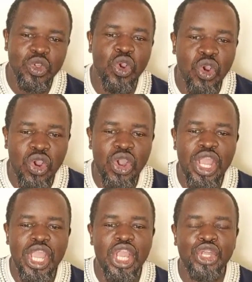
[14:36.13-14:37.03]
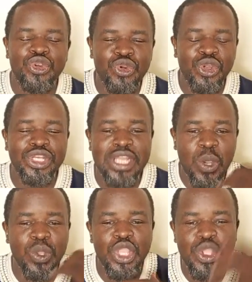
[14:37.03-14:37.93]
or a drug that
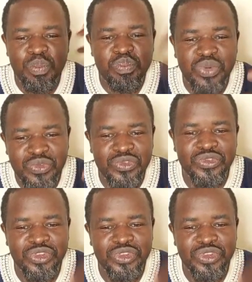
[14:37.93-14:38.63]
will improve